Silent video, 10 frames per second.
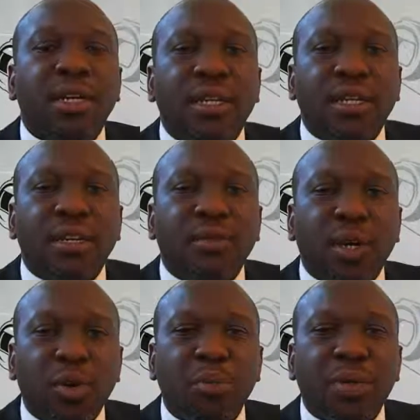and uh, we
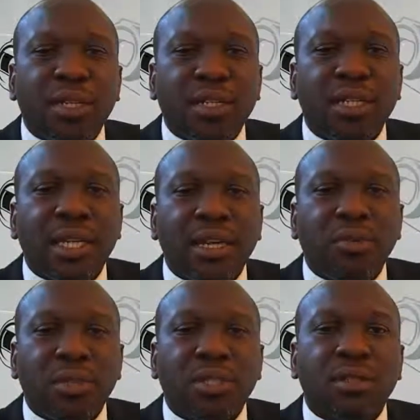are hoping that
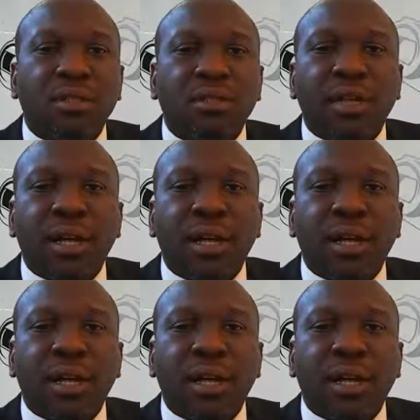we'll still